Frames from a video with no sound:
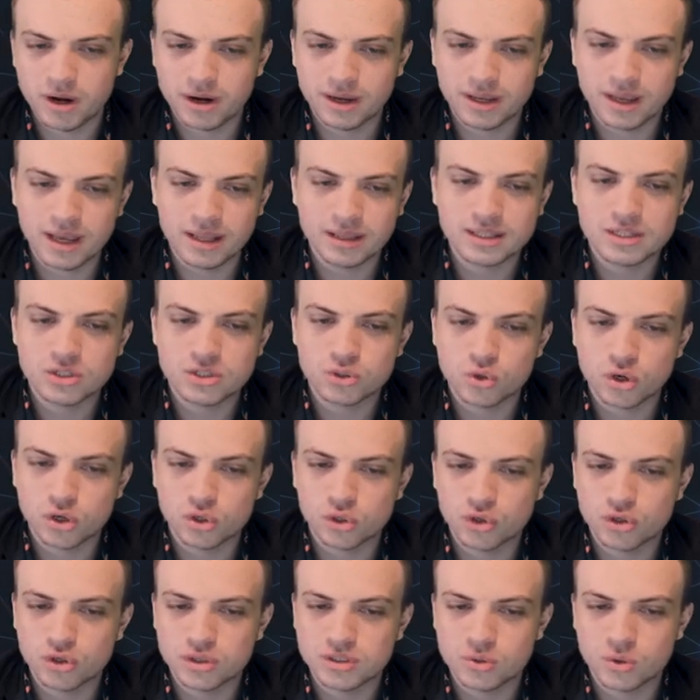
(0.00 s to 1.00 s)
Again, the
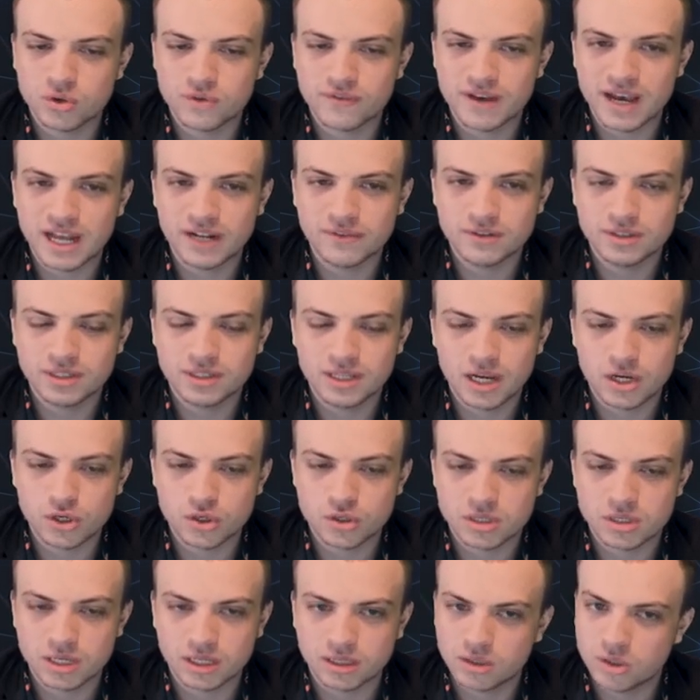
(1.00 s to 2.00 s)
structure is sort of
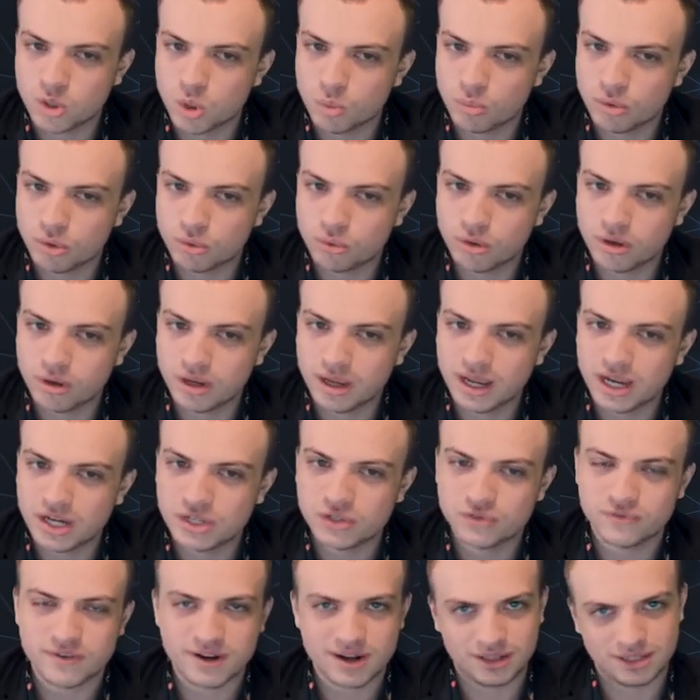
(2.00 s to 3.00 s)
advantageous, like the open
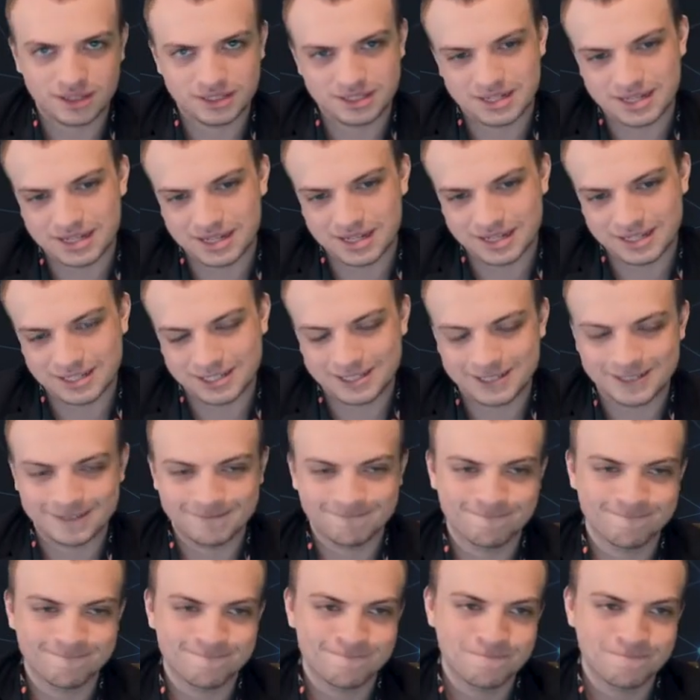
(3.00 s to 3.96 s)
h file is nice.